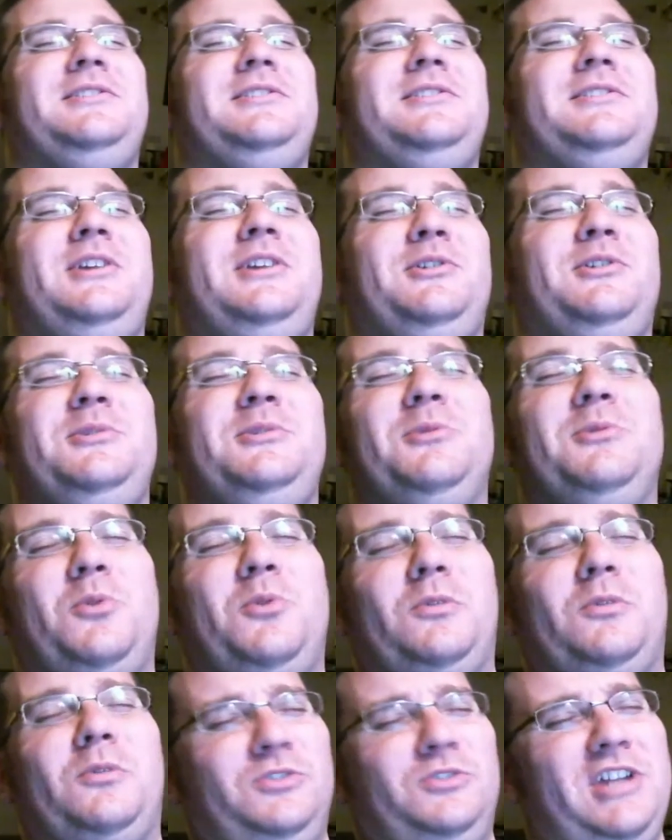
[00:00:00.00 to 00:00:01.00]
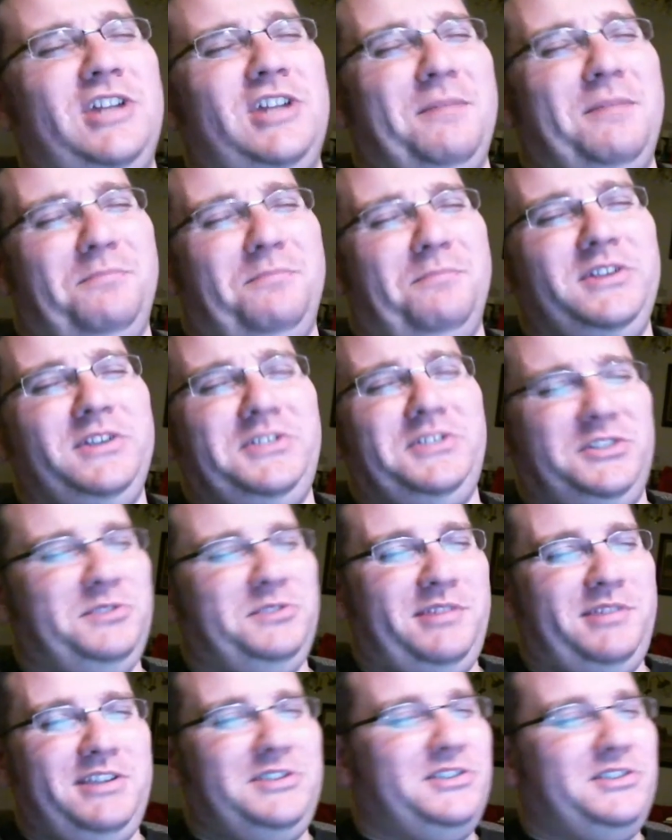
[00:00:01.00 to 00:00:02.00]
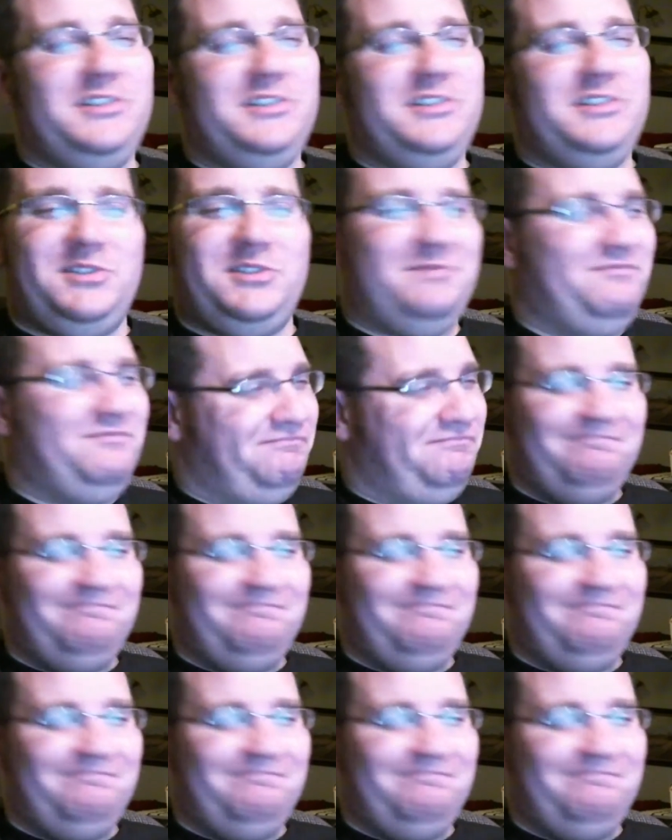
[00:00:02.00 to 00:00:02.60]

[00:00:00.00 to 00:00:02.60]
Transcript: to see a unicorn shit out Reese's Pieces.